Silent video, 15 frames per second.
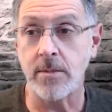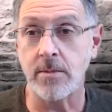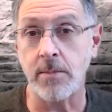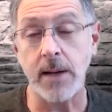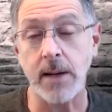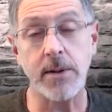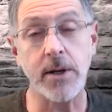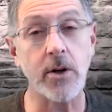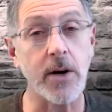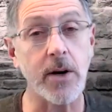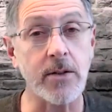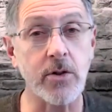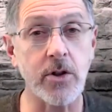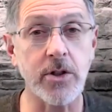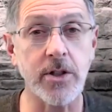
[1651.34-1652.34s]
Maybe you're
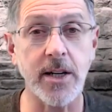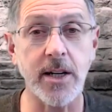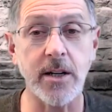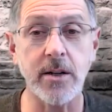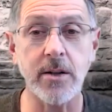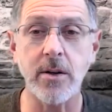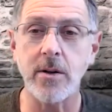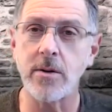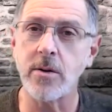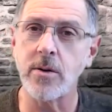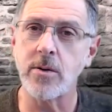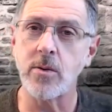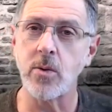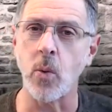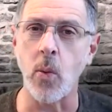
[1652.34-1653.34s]
interested in,
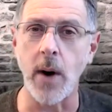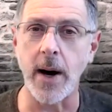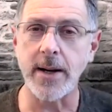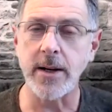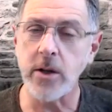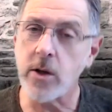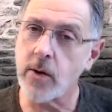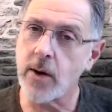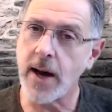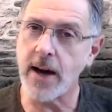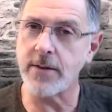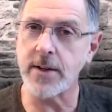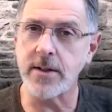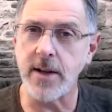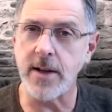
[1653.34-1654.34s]
why do you
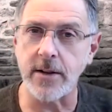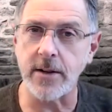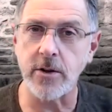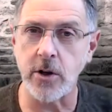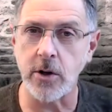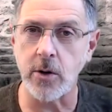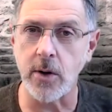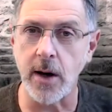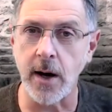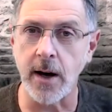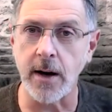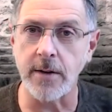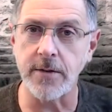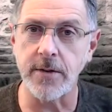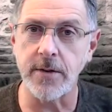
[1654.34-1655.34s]
have a tattoo
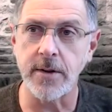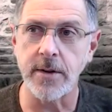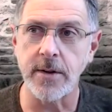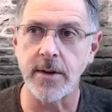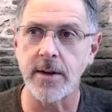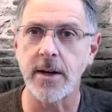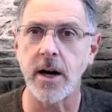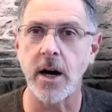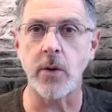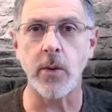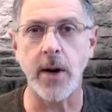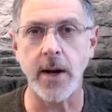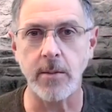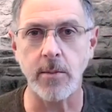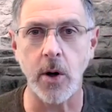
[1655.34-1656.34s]
of a
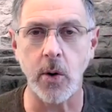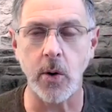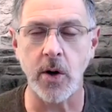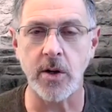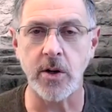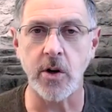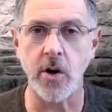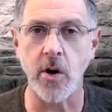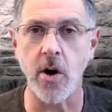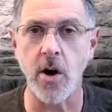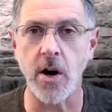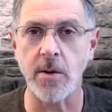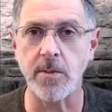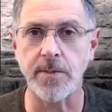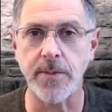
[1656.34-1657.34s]
rainbow on your
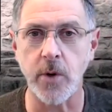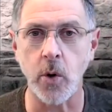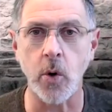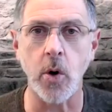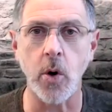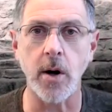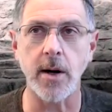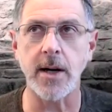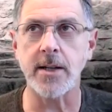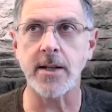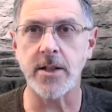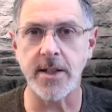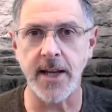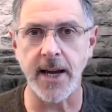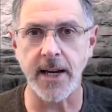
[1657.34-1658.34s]
arm or a
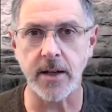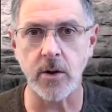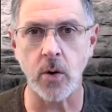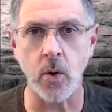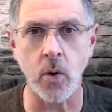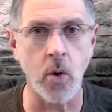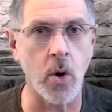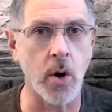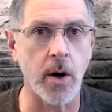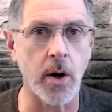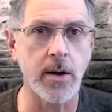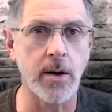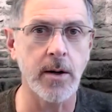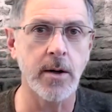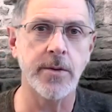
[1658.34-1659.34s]
snake
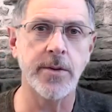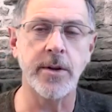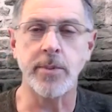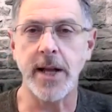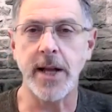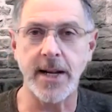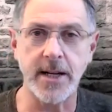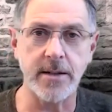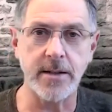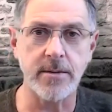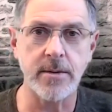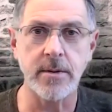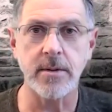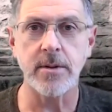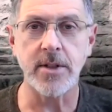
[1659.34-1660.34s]
or the planet
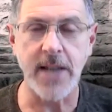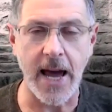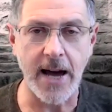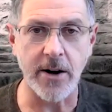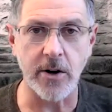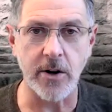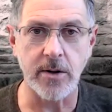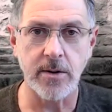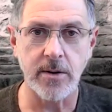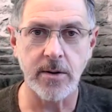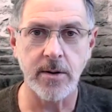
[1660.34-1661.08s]
Saturn?